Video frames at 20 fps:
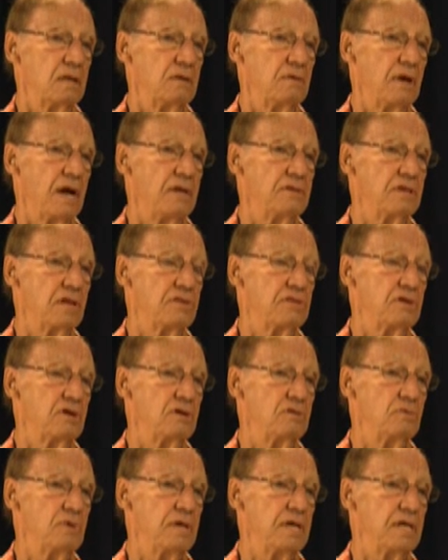Around the
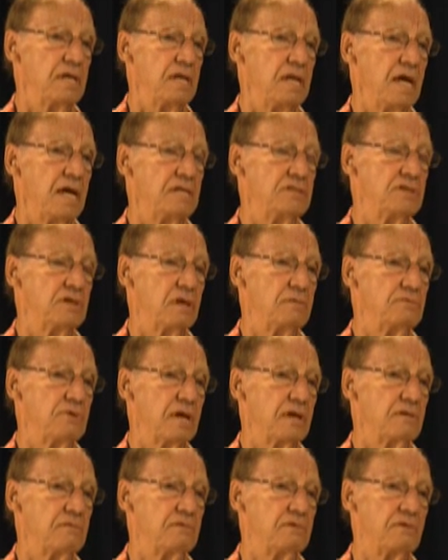third week in Anzio, I'm
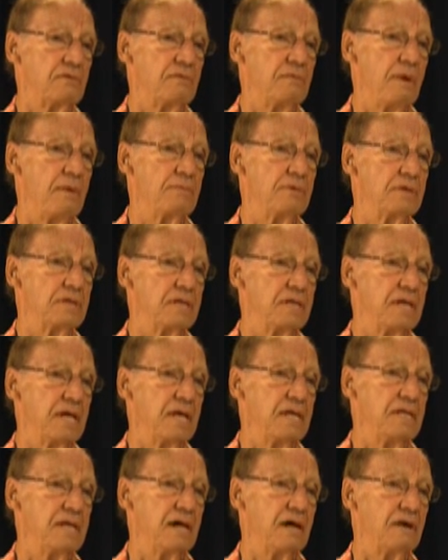trying to remember the
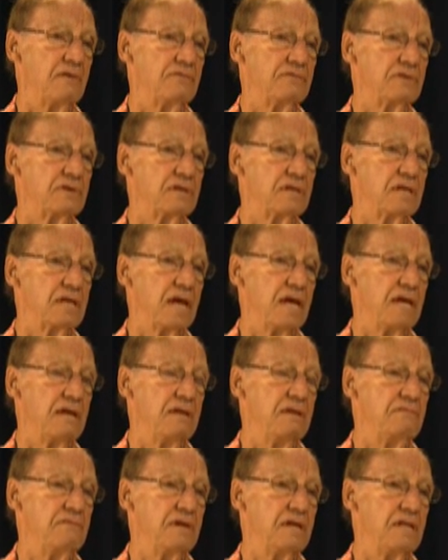date now for the, eh,
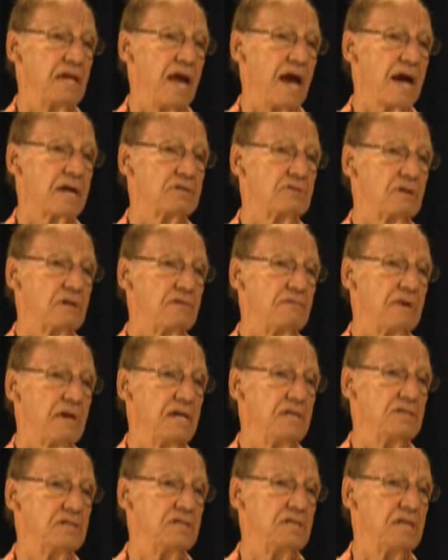the actual
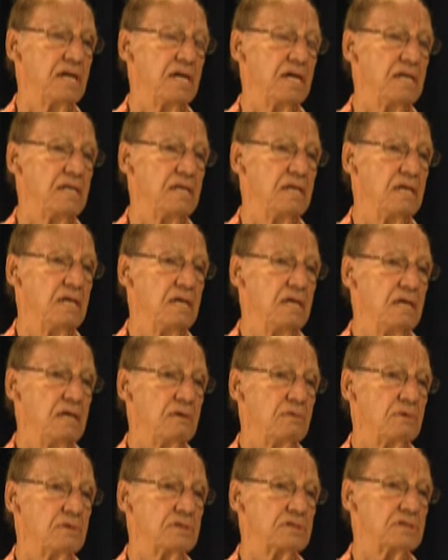invasion date,
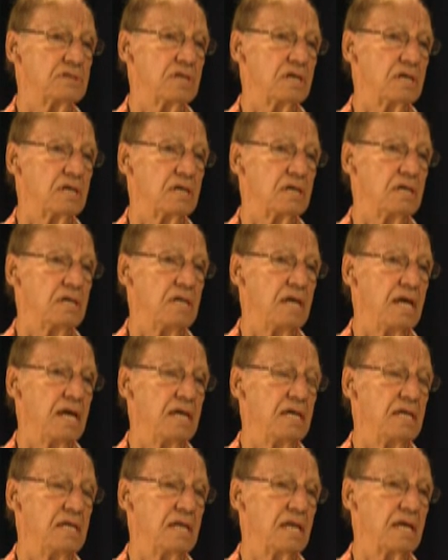was uh, in,
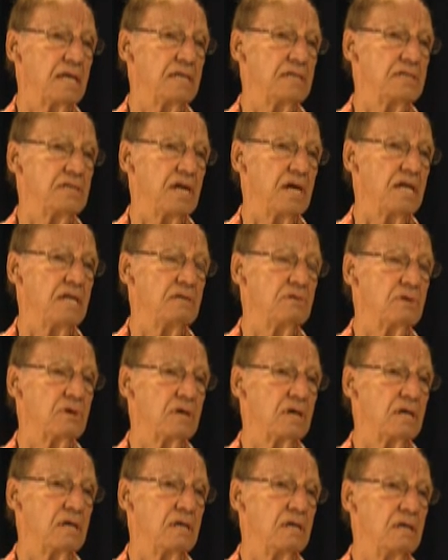in late
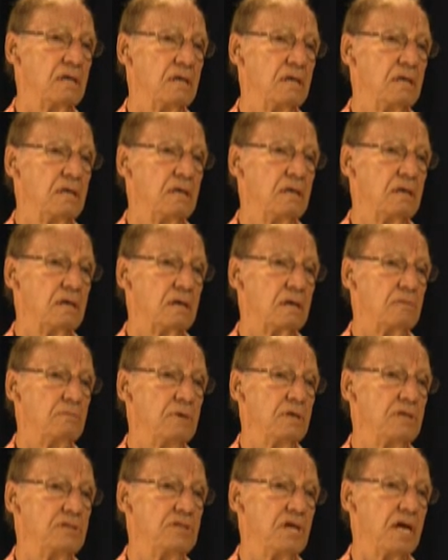January or
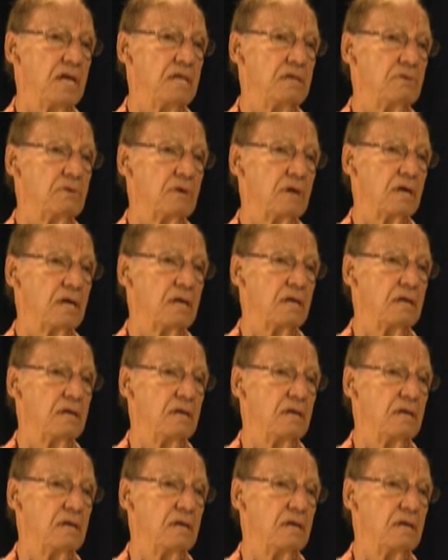mid January.